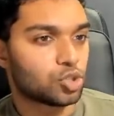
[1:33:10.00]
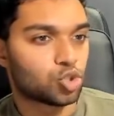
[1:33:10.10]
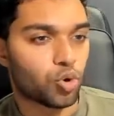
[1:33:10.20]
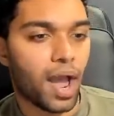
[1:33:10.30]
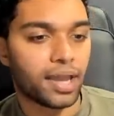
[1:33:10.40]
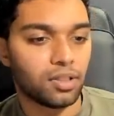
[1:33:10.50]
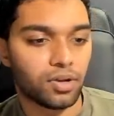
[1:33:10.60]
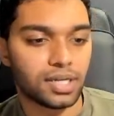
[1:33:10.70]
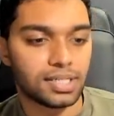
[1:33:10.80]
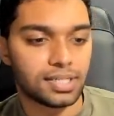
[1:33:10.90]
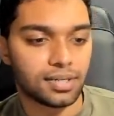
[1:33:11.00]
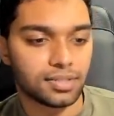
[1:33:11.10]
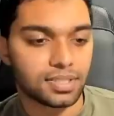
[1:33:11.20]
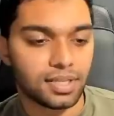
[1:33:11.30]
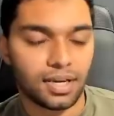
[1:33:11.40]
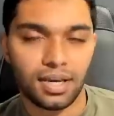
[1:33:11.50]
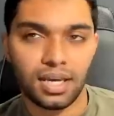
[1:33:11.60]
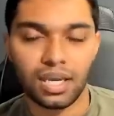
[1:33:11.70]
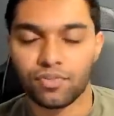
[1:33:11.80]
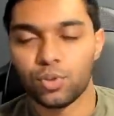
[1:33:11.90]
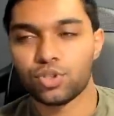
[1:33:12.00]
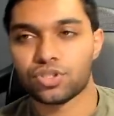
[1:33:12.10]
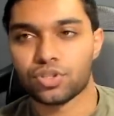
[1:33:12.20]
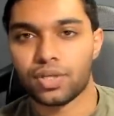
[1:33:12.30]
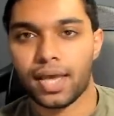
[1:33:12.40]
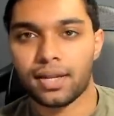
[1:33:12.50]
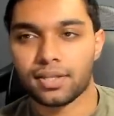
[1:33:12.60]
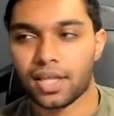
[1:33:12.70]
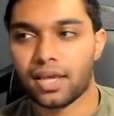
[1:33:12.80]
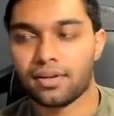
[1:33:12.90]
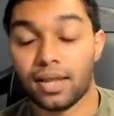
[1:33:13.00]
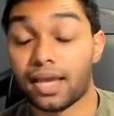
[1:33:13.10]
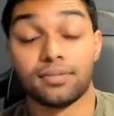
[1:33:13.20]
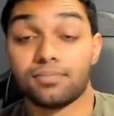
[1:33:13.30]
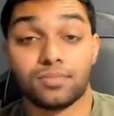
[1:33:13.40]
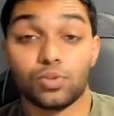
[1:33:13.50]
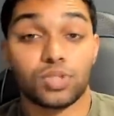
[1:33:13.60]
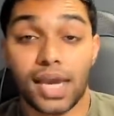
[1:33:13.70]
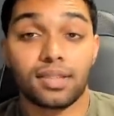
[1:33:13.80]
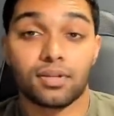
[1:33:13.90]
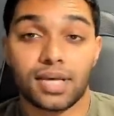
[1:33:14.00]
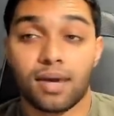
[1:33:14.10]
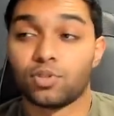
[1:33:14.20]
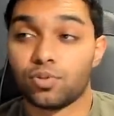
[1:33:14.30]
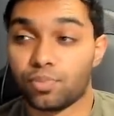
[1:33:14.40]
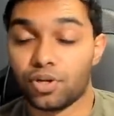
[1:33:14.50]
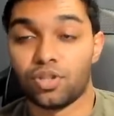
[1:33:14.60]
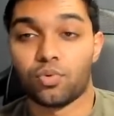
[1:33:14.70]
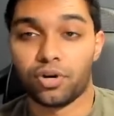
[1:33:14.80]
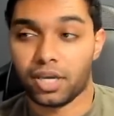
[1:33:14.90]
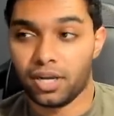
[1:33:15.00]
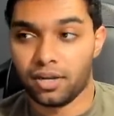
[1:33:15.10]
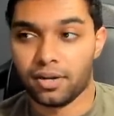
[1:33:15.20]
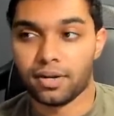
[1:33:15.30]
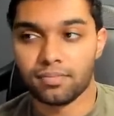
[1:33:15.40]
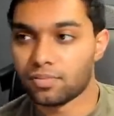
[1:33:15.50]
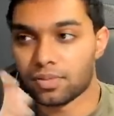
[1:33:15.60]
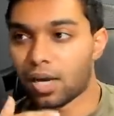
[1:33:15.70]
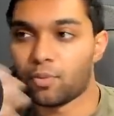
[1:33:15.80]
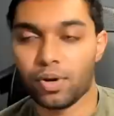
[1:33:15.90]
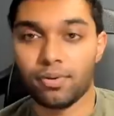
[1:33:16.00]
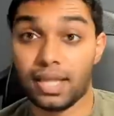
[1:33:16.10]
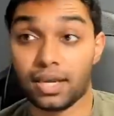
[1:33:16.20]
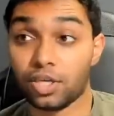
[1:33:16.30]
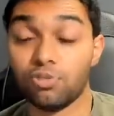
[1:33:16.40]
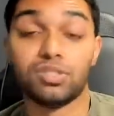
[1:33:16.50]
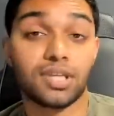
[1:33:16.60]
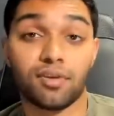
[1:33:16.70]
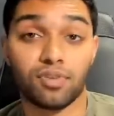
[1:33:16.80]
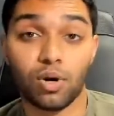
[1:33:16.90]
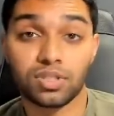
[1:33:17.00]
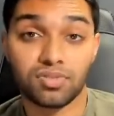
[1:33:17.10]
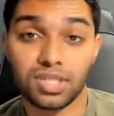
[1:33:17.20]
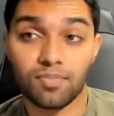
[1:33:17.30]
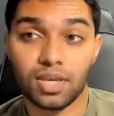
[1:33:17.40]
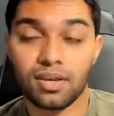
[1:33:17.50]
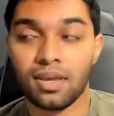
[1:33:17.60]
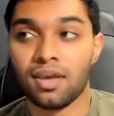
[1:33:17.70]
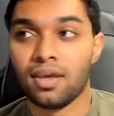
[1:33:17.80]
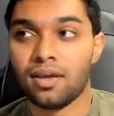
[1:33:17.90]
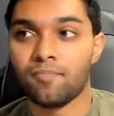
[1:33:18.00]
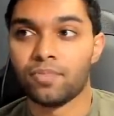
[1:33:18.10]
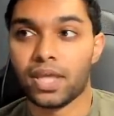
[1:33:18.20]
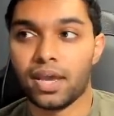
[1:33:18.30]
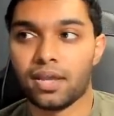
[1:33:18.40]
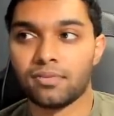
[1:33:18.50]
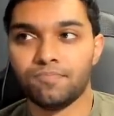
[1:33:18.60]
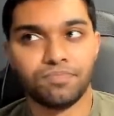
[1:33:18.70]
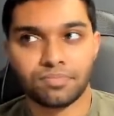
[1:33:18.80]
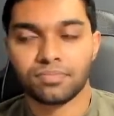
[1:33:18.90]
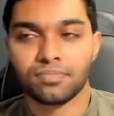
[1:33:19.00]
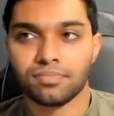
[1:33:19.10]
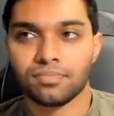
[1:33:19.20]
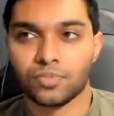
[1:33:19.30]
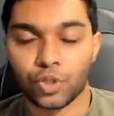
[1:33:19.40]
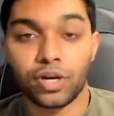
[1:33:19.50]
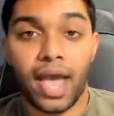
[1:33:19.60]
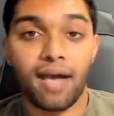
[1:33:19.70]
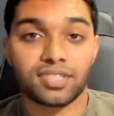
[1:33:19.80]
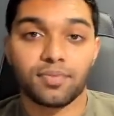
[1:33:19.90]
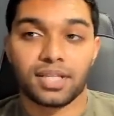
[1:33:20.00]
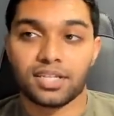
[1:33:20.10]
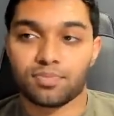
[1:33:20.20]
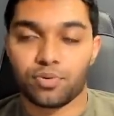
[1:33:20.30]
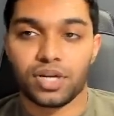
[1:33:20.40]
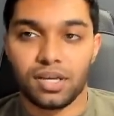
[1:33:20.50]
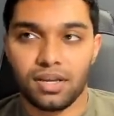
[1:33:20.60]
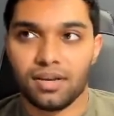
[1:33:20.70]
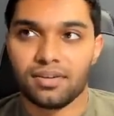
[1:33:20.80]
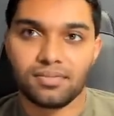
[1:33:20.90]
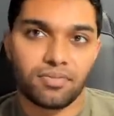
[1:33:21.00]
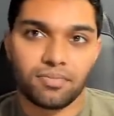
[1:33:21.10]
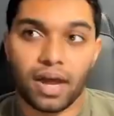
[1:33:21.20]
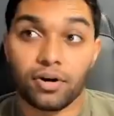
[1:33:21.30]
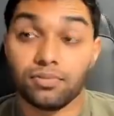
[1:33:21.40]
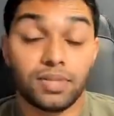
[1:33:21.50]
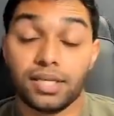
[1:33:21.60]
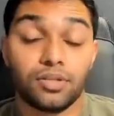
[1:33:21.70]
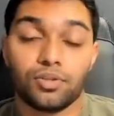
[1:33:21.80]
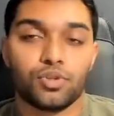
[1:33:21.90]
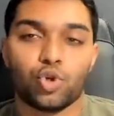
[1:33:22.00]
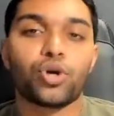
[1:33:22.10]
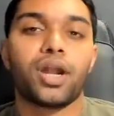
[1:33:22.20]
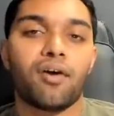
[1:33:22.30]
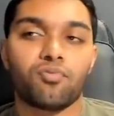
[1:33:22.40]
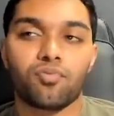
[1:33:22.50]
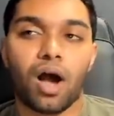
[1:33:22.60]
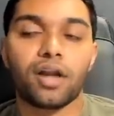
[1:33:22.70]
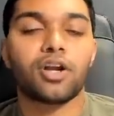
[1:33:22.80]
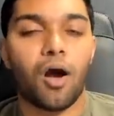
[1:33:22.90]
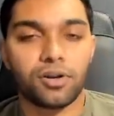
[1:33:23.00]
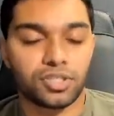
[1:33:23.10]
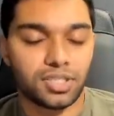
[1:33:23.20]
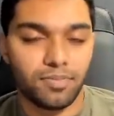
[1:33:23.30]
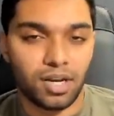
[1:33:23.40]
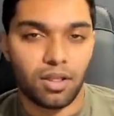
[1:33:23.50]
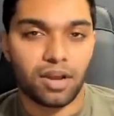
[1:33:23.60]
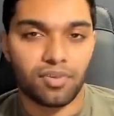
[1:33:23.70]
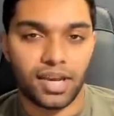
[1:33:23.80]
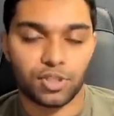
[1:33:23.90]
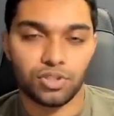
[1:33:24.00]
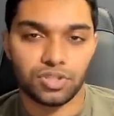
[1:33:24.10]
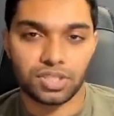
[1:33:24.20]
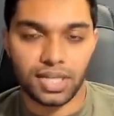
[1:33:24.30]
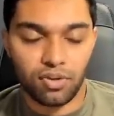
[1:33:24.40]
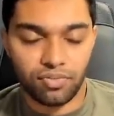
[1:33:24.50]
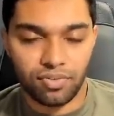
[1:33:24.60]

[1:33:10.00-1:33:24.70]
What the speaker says: try and look at details. If you just do that, then, and you take the time to put in the work in and come away with like a huge set of notes for something, then you're going to have something that's pretty, I don't know, like you're going to have unconsciously made a lot of connections yourself.